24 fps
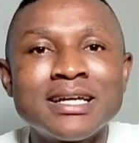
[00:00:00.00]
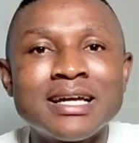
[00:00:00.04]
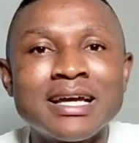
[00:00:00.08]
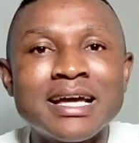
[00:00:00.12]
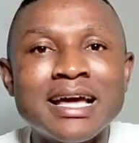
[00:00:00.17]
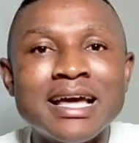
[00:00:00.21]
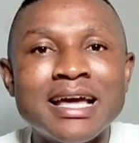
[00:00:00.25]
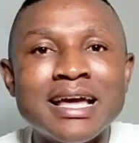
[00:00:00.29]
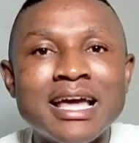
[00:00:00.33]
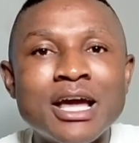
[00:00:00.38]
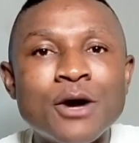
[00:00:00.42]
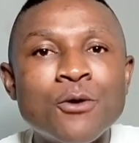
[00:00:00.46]

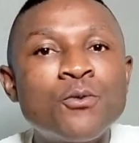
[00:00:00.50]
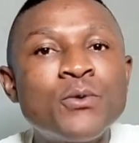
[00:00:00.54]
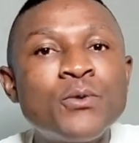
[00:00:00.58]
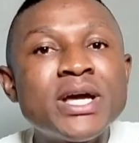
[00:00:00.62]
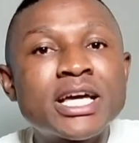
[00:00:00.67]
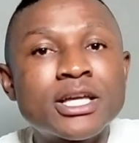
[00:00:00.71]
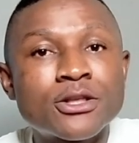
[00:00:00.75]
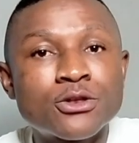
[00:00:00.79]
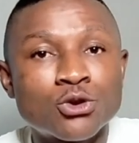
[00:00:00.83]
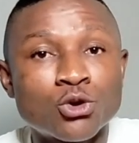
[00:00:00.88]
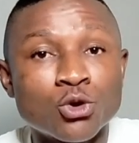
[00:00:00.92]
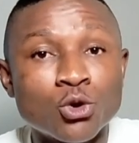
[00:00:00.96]
a
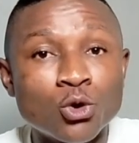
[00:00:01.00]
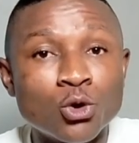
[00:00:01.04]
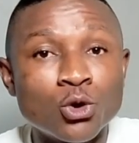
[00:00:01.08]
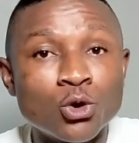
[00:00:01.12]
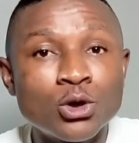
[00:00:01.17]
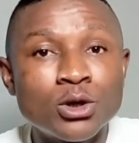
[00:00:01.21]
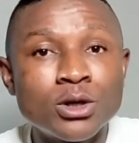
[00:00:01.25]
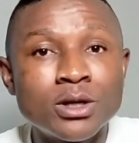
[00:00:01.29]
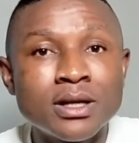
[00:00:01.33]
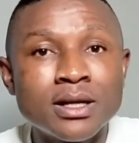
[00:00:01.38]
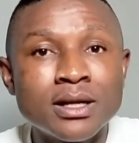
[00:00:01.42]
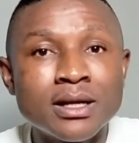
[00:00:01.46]
weak
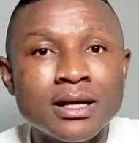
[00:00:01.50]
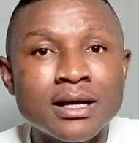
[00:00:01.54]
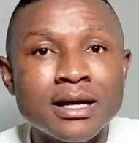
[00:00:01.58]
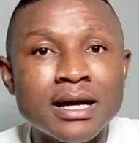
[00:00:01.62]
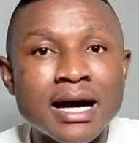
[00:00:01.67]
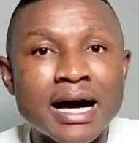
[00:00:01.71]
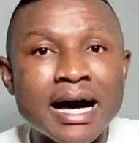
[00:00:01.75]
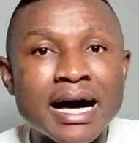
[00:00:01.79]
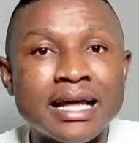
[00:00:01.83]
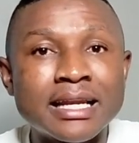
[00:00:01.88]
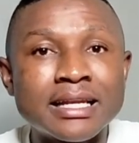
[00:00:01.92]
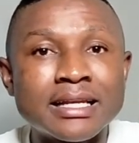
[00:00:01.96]
tone
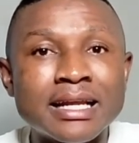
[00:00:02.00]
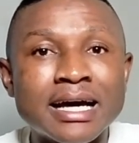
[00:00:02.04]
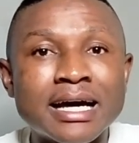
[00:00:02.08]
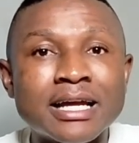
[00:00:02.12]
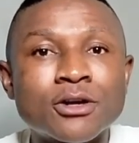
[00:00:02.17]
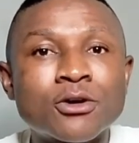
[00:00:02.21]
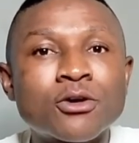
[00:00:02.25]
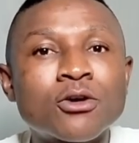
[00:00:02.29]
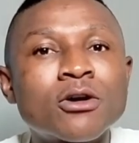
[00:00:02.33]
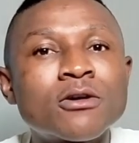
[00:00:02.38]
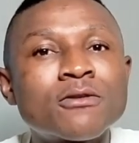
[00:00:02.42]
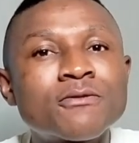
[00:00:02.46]

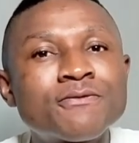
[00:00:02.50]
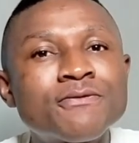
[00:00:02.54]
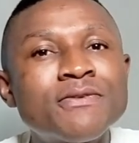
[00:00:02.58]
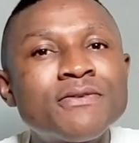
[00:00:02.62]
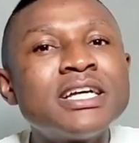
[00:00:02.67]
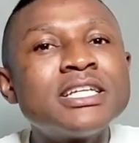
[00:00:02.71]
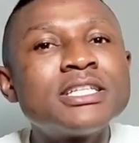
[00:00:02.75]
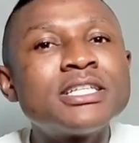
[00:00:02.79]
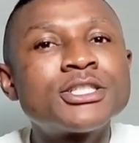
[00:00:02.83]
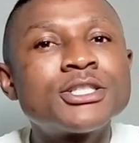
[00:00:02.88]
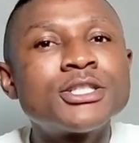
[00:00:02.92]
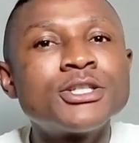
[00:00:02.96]
and
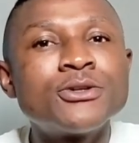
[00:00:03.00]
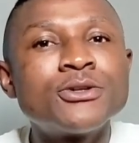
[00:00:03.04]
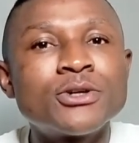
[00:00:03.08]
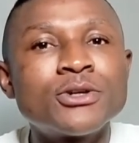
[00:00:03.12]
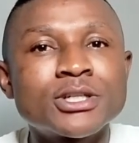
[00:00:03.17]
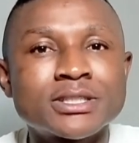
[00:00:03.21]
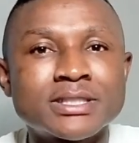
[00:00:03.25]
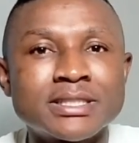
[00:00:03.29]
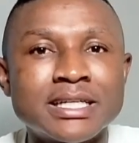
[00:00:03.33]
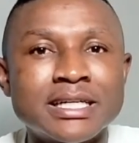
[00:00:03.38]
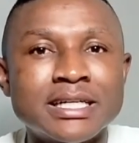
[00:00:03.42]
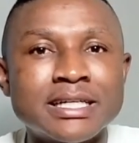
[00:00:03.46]
confer
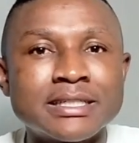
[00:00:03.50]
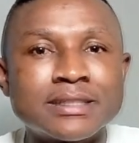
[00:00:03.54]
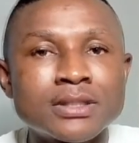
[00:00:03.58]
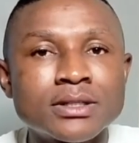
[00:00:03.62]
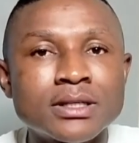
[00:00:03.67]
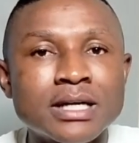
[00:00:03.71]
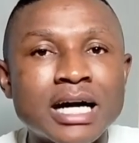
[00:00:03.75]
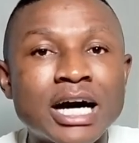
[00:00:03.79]
seriousness.